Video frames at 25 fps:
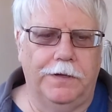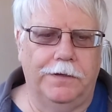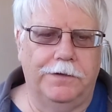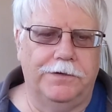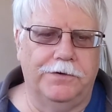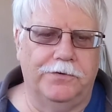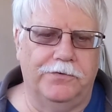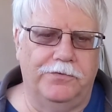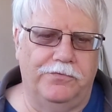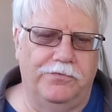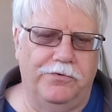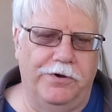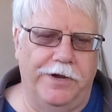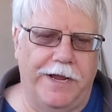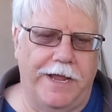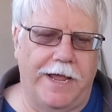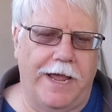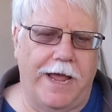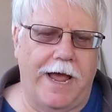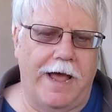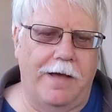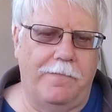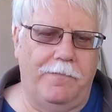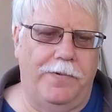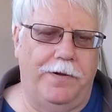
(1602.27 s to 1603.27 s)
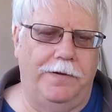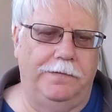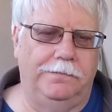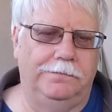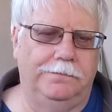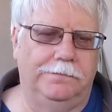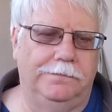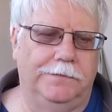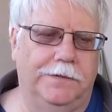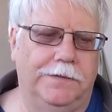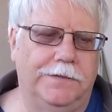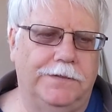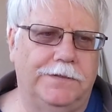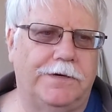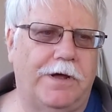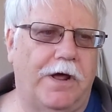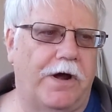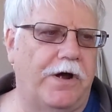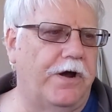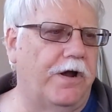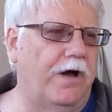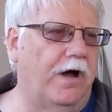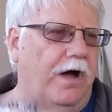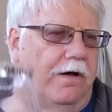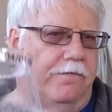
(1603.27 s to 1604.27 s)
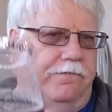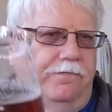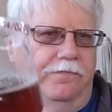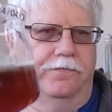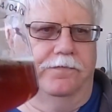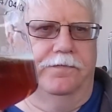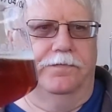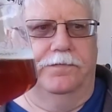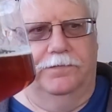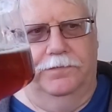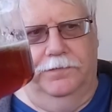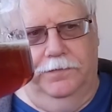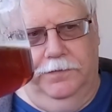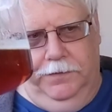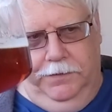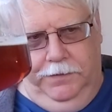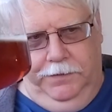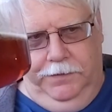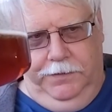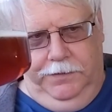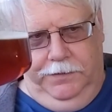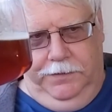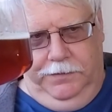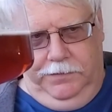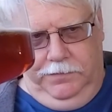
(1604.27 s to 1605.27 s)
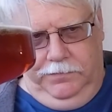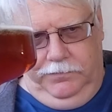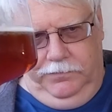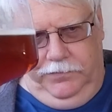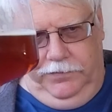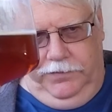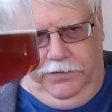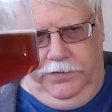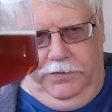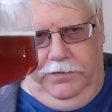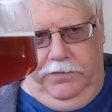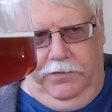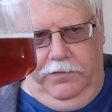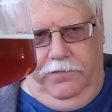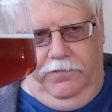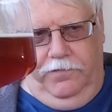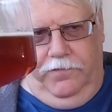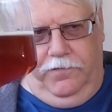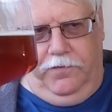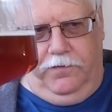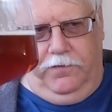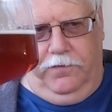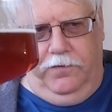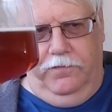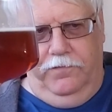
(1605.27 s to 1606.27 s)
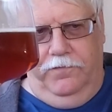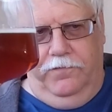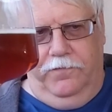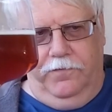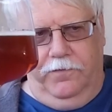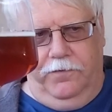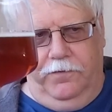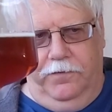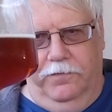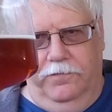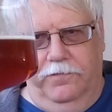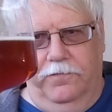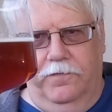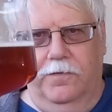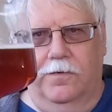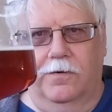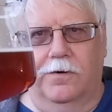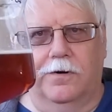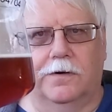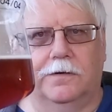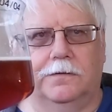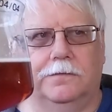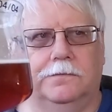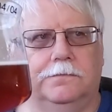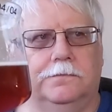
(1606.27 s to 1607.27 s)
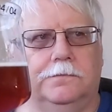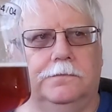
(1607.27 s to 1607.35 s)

To recap, I started off with the 040404,